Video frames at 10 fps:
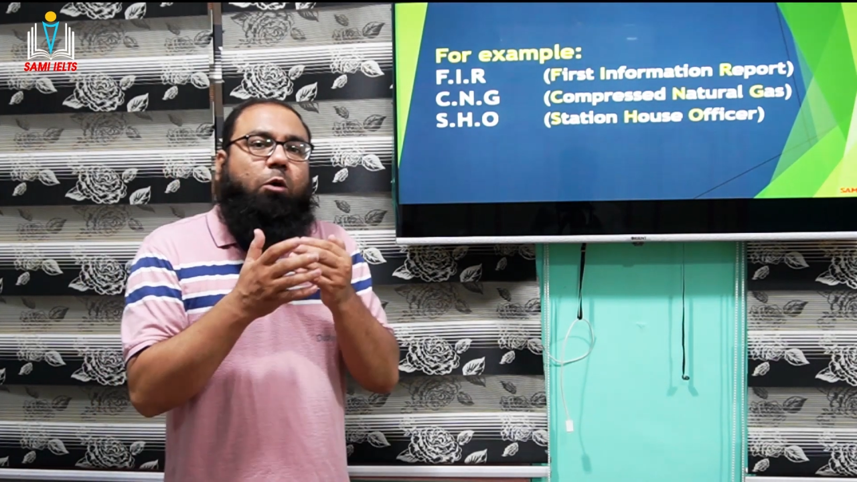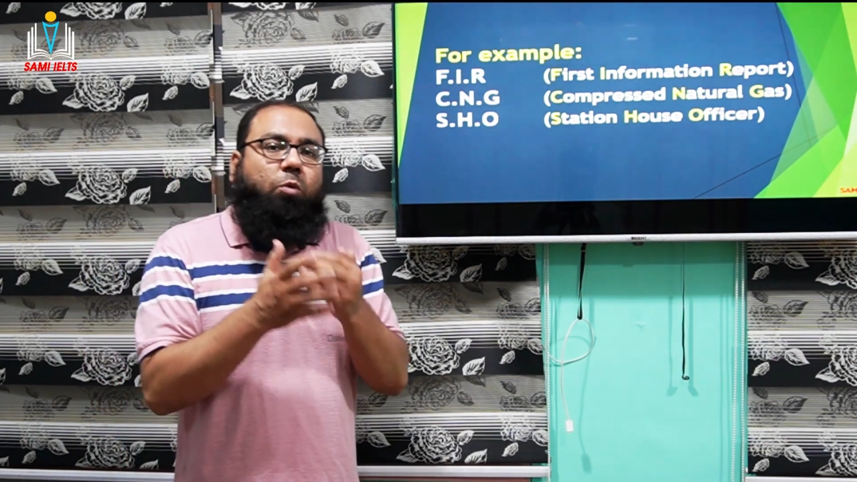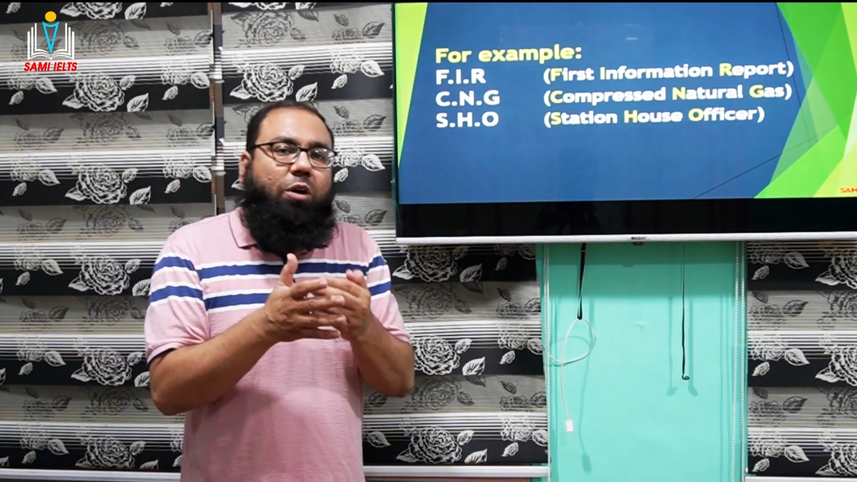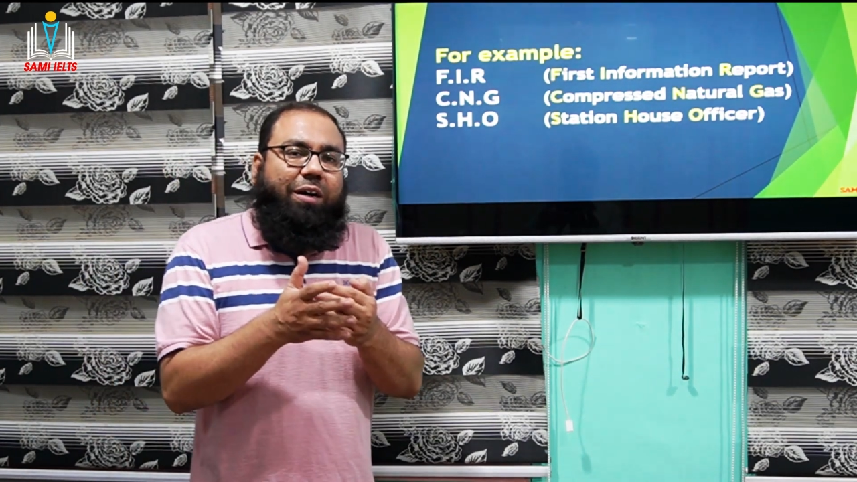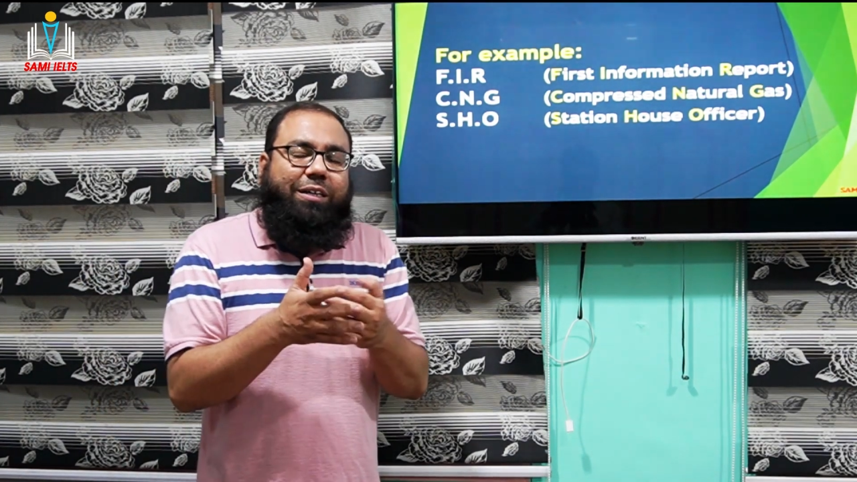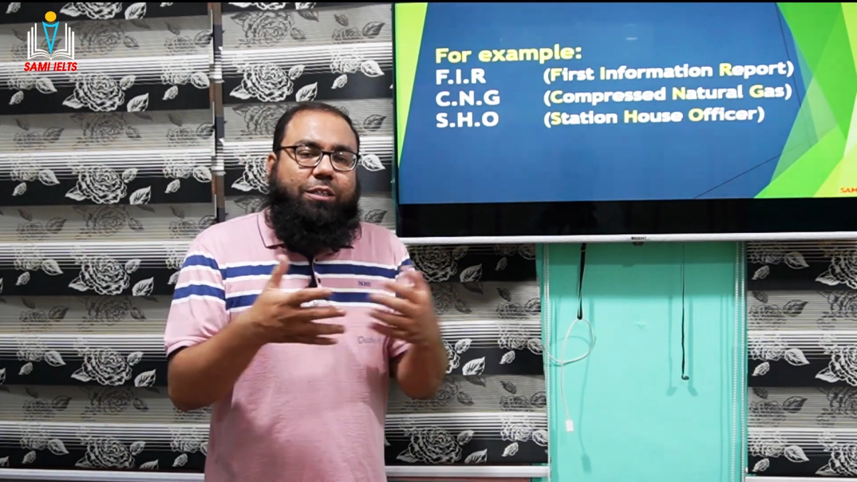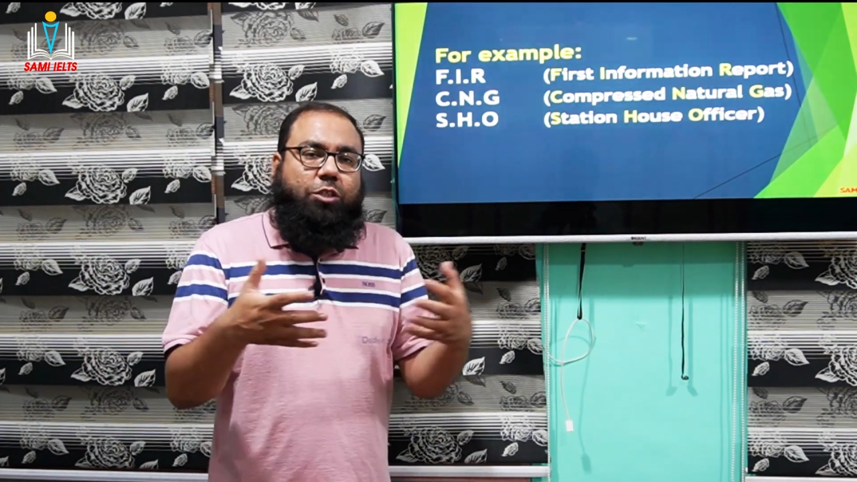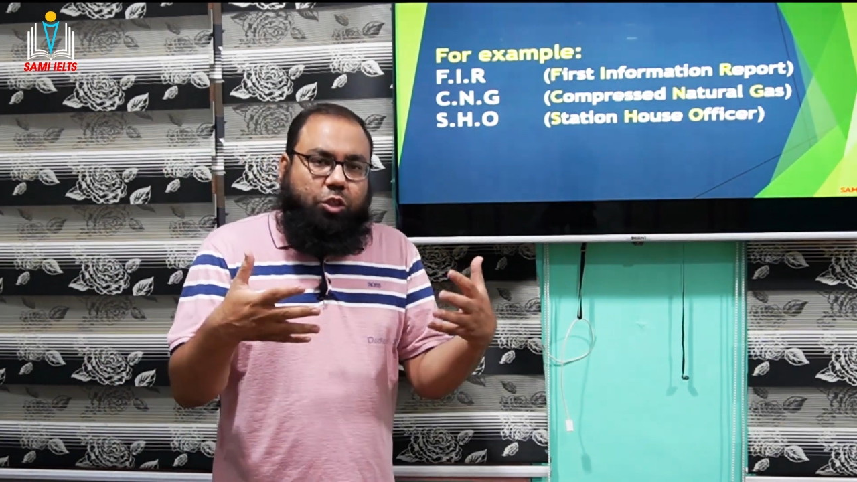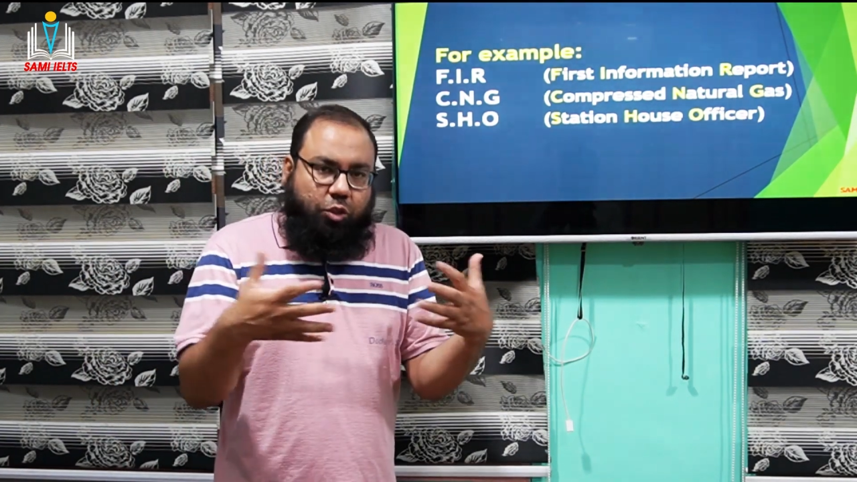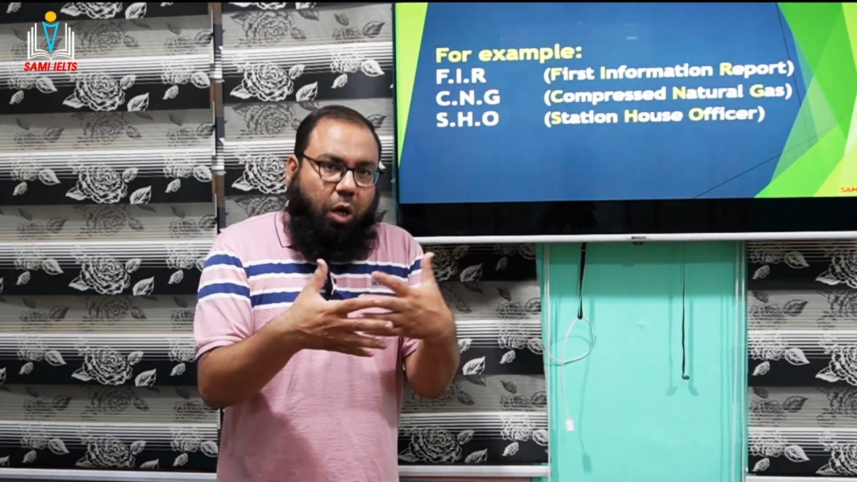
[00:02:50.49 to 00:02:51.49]
a word
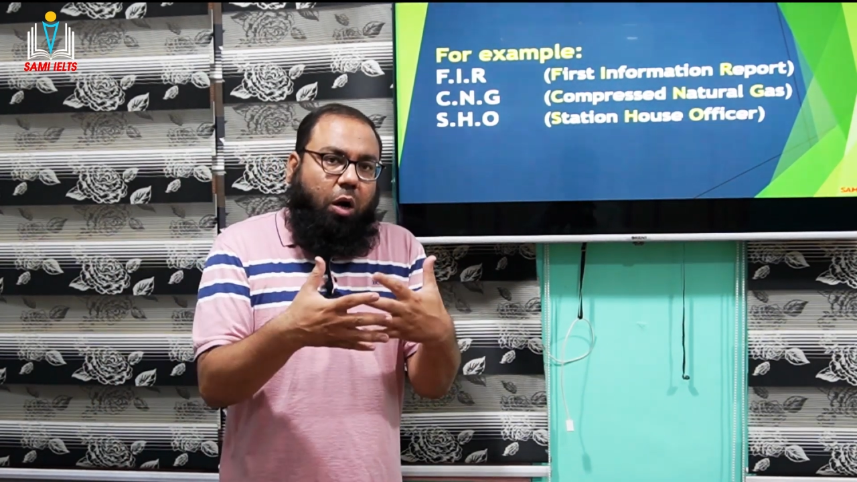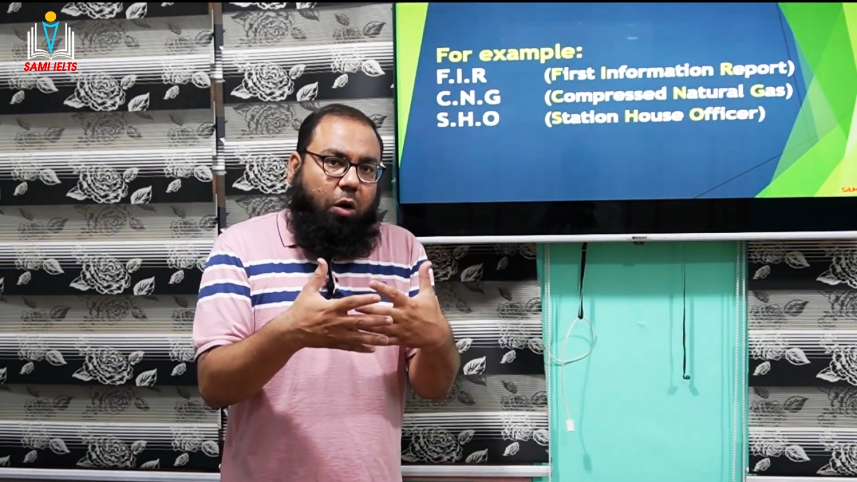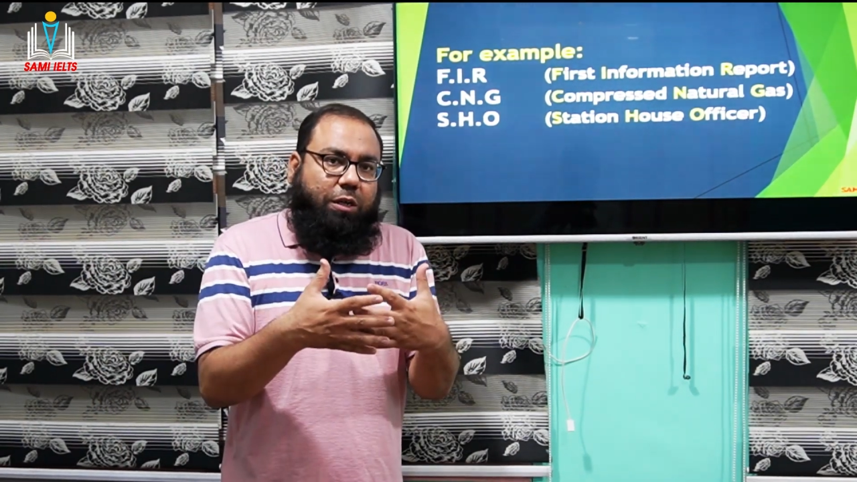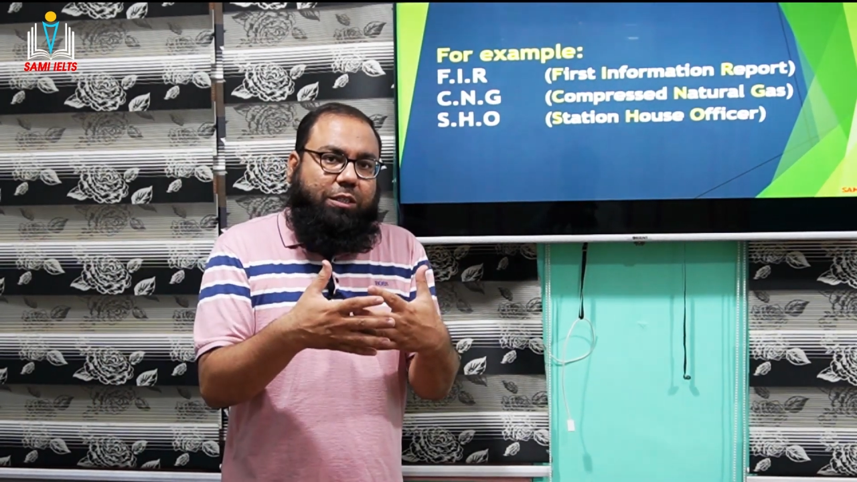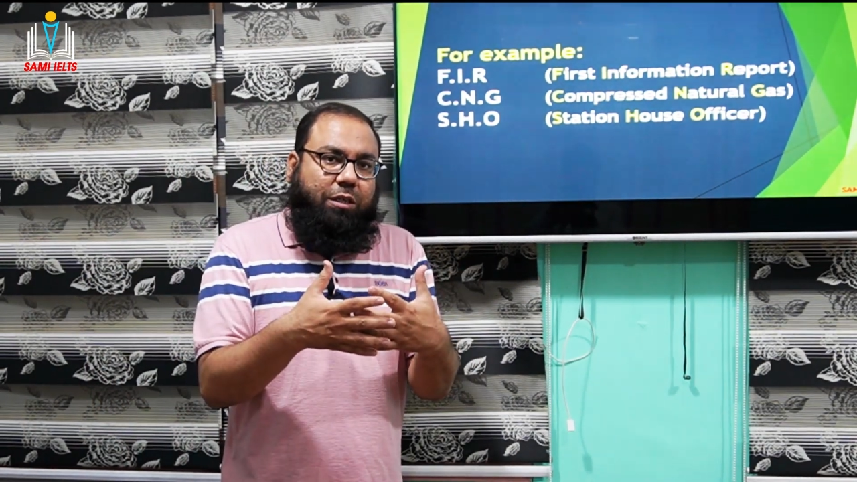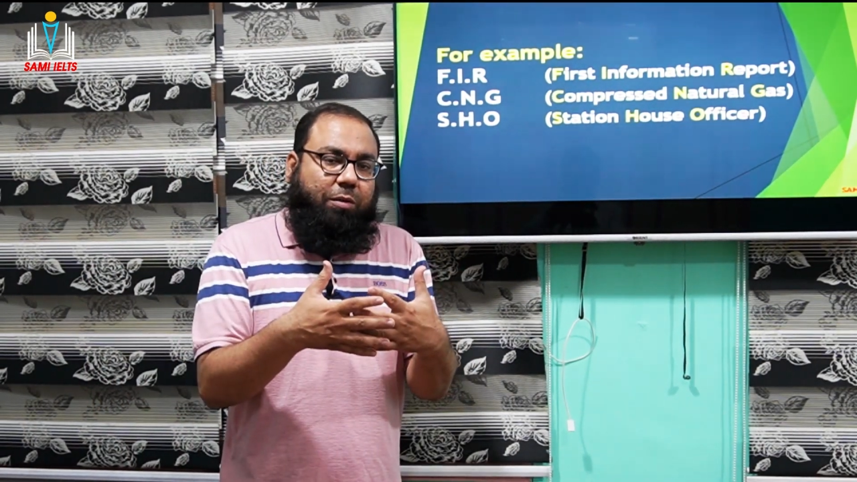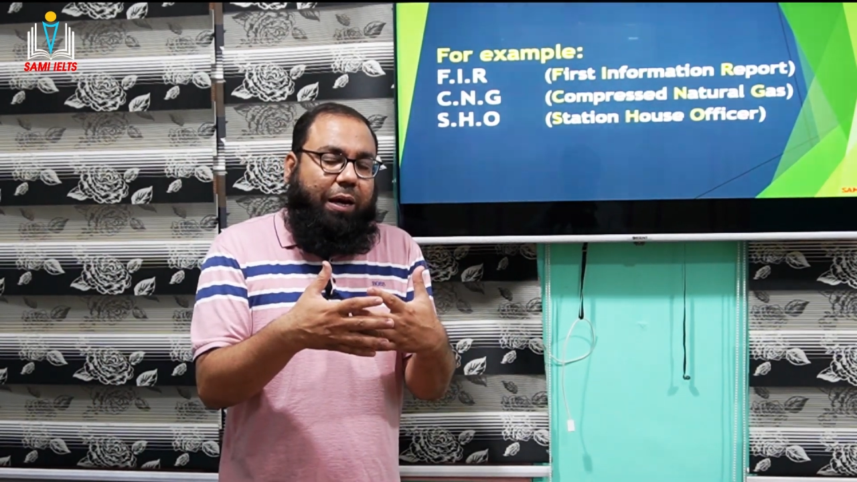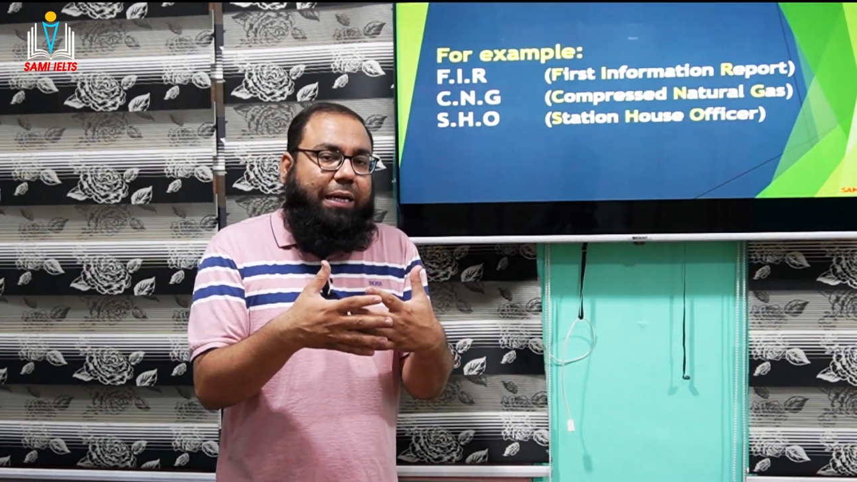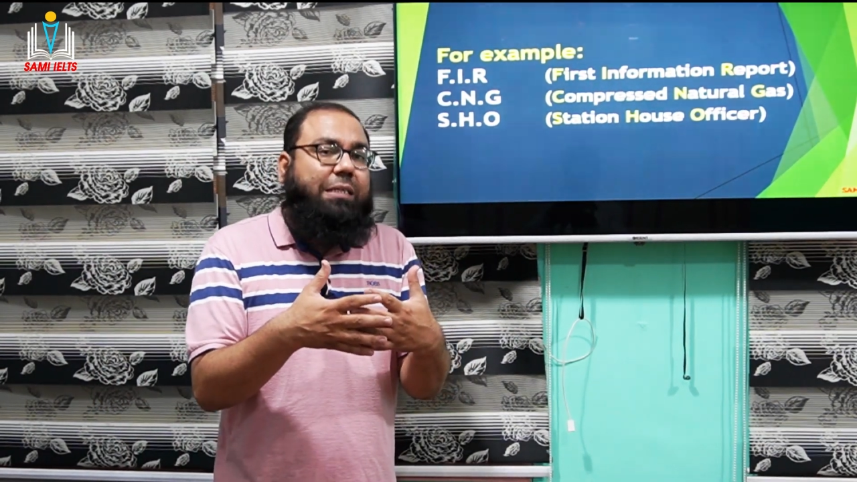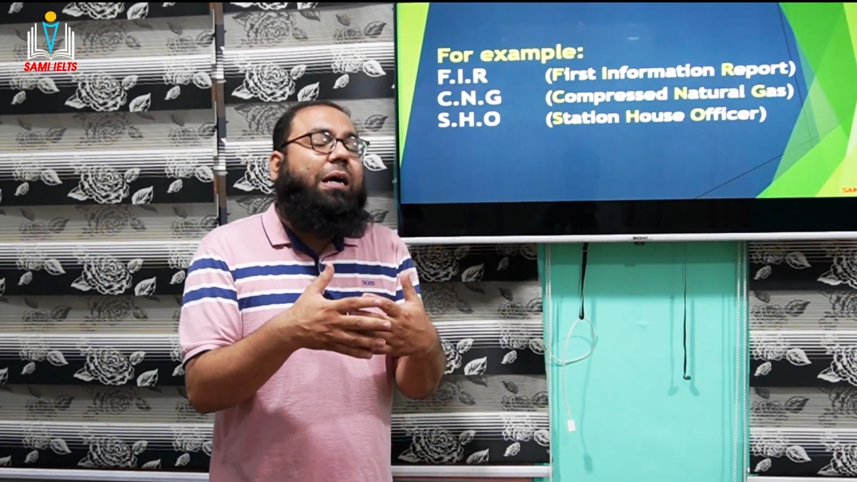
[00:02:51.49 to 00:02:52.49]
short,
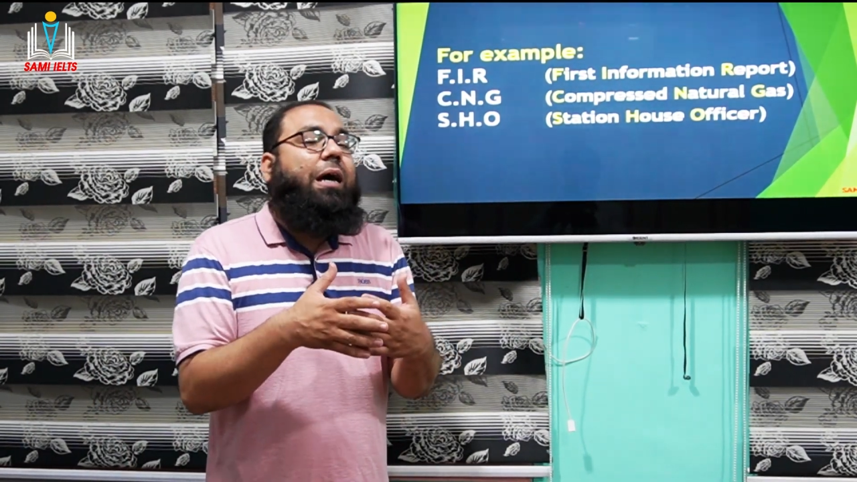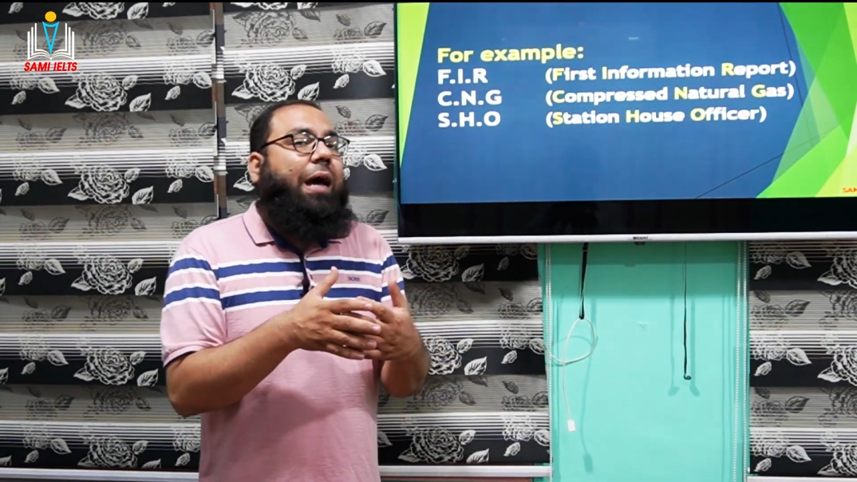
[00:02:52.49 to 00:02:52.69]
right?